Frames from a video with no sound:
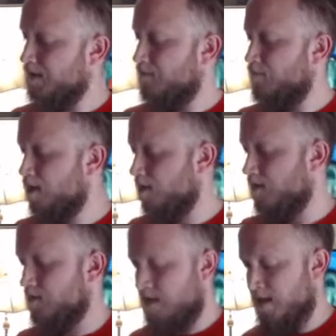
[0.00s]
But
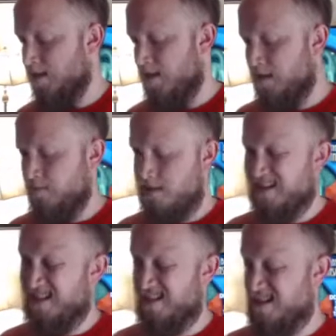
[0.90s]
it hasn't happened yet
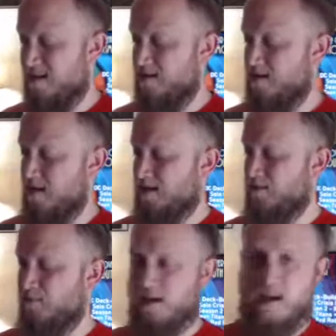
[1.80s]
tonight, and that's
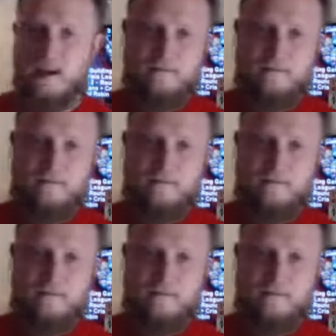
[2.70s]
okay.